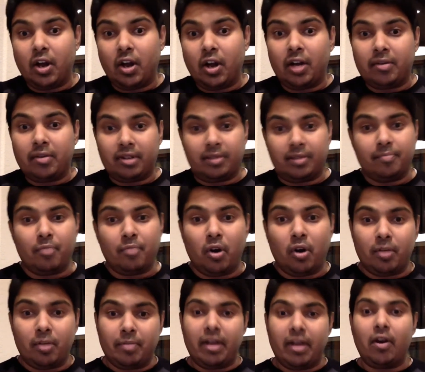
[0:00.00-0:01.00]
got
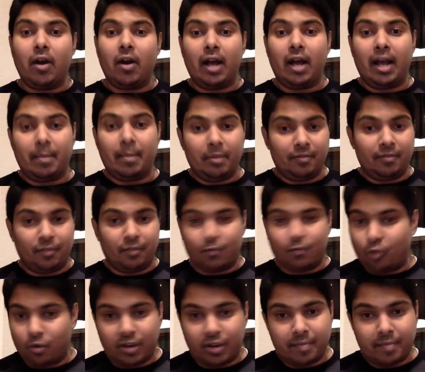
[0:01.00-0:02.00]
bought by Apple for
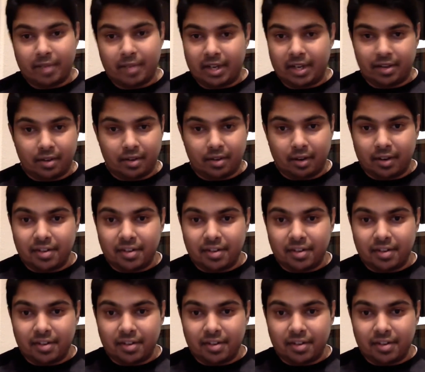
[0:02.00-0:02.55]
$400 million.